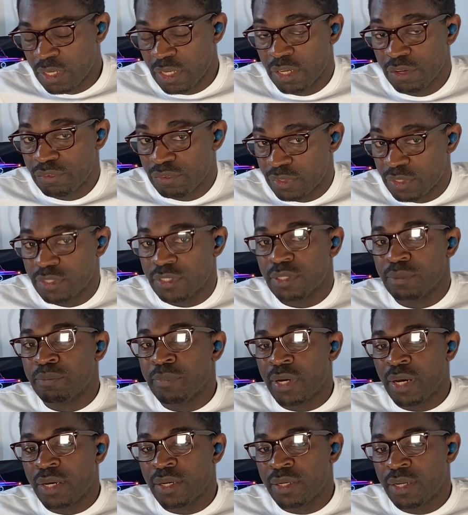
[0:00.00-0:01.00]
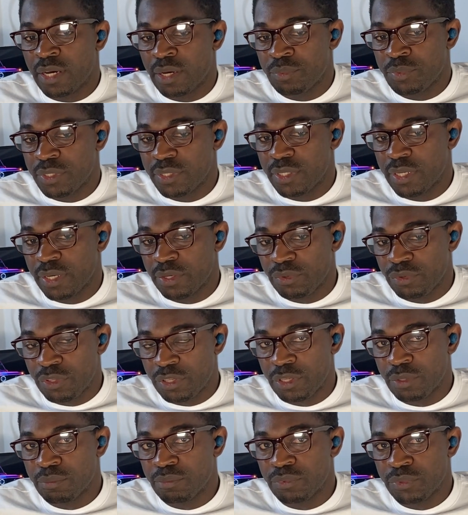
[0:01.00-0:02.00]
If it's a bad habit that you
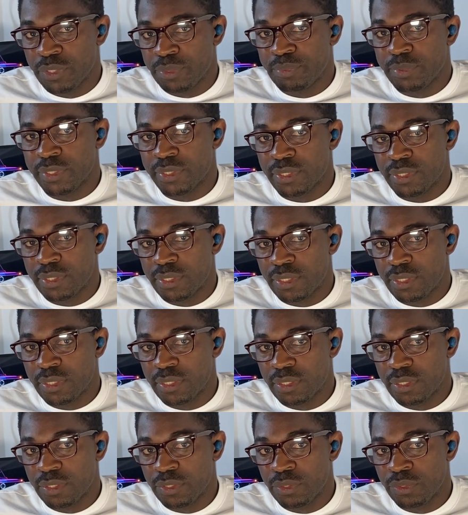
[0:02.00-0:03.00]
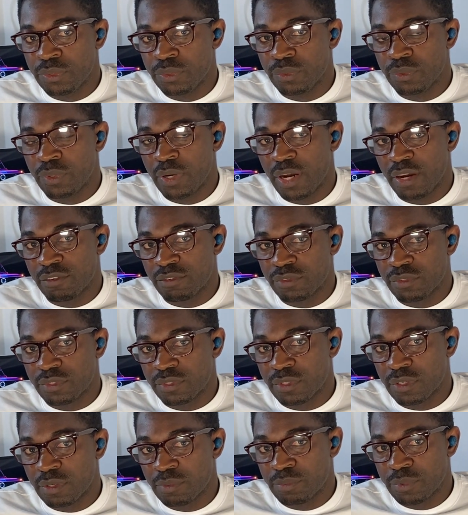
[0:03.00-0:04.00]
keep repeating it, you have to
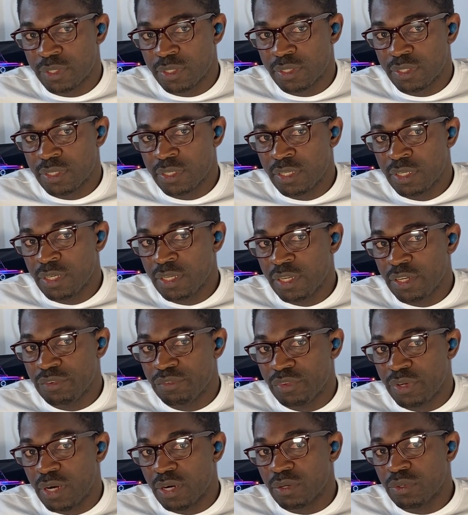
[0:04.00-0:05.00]
stop it. If there